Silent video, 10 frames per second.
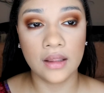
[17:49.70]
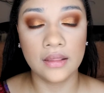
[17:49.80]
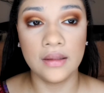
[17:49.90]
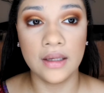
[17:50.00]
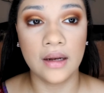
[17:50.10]

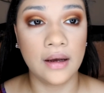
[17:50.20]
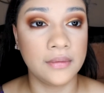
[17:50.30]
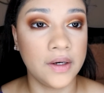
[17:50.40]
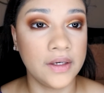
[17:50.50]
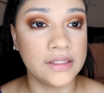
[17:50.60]
Then I'm
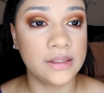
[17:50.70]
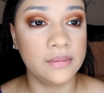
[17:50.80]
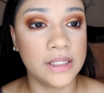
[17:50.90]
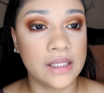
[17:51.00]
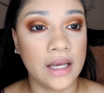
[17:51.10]
going to
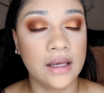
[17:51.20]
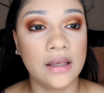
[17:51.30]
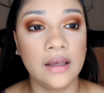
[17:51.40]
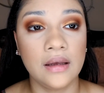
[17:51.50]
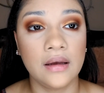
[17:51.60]
be
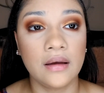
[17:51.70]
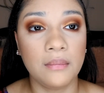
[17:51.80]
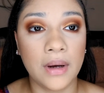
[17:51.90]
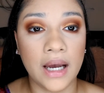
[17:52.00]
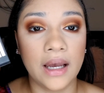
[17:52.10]
taking
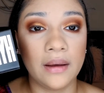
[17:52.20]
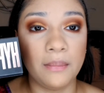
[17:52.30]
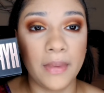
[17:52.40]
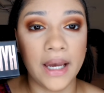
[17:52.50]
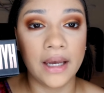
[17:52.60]
my
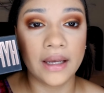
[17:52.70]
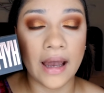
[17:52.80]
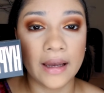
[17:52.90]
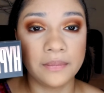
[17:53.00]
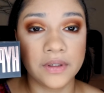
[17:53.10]
MAC
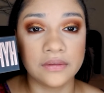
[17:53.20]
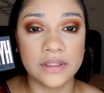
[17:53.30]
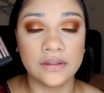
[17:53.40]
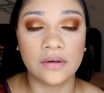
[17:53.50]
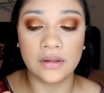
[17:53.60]
Hyper
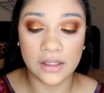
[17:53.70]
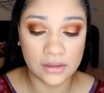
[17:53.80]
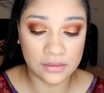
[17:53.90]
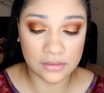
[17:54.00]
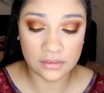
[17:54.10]
Real
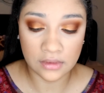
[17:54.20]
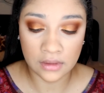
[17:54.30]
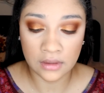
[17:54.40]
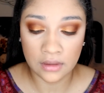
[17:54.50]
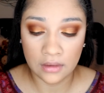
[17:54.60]
Glow
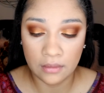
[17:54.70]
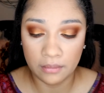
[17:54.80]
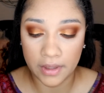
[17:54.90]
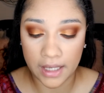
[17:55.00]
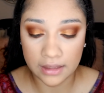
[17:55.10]

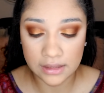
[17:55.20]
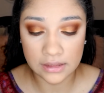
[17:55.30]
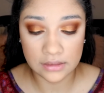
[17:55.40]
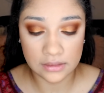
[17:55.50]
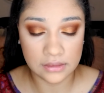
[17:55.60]

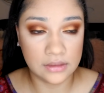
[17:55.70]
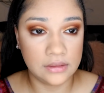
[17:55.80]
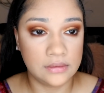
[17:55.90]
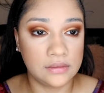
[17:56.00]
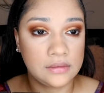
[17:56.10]
palette.
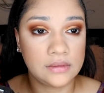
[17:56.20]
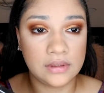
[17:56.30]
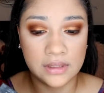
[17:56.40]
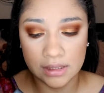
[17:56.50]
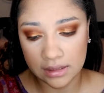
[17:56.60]

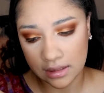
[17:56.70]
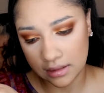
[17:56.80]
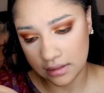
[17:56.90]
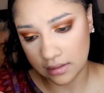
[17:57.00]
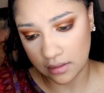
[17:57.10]
This
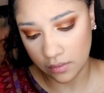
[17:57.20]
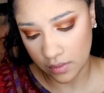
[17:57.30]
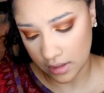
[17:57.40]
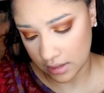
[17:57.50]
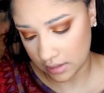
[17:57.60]
is the
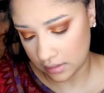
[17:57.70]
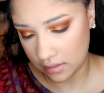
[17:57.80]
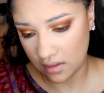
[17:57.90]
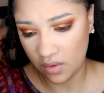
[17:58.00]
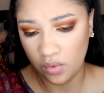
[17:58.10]
one,
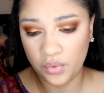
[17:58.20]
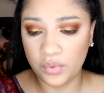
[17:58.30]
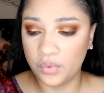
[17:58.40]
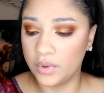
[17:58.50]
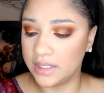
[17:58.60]

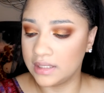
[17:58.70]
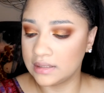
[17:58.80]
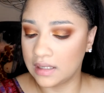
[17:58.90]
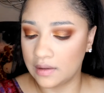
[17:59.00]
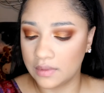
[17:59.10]
ooh, it
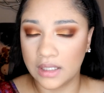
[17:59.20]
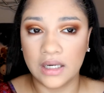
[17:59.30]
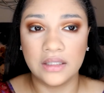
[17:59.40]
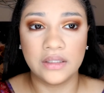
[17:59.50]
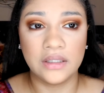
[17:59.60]
doesn't have a
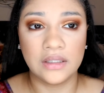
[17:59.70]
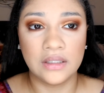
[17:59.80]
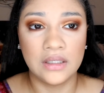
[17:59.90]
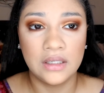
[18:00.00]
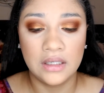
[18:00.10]
color.
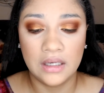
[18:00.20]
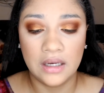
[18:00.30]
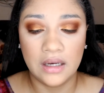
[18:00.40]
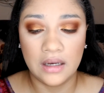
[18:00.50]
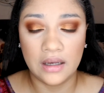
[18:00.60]

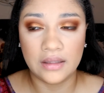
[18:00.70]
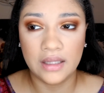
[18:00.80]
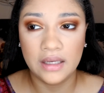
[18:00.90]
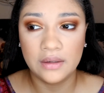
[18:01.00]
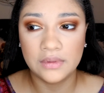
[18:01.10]
I
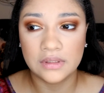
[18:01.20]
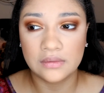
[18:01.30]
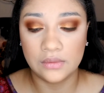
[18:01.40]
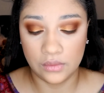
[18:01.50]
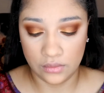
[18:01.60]
think it was,
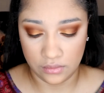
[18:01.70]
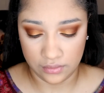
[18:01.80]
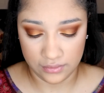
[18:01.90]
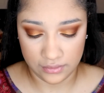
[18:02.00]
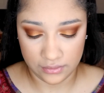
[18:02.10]
oof.